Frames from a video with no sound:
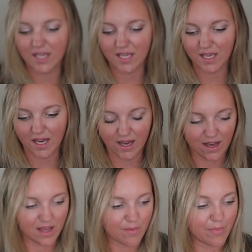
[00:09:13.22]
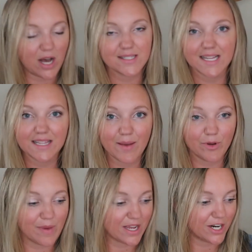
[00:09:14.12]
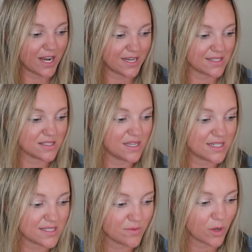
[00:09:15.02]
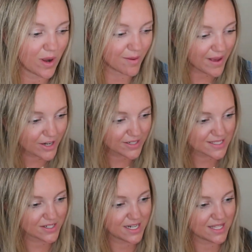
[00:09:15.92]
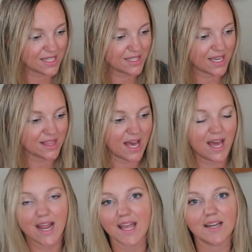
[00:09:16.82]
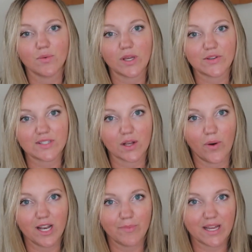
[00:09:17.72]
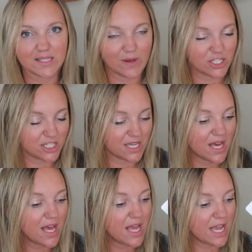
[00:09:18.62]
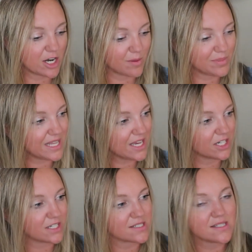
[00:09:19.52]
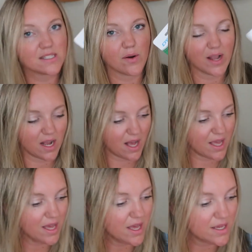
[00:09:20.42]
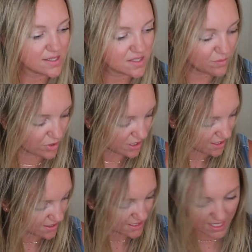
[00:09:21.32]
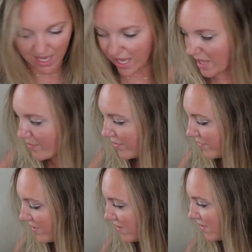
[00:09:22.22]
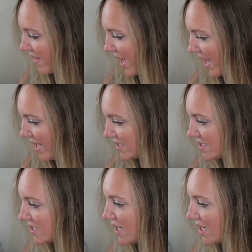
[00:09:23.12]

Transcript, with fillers: the uh, embossing label maker, and it's, it doesn't require batteries or anything like that, and we use it quite a bit, especially in our planners. So I got some more tape for that.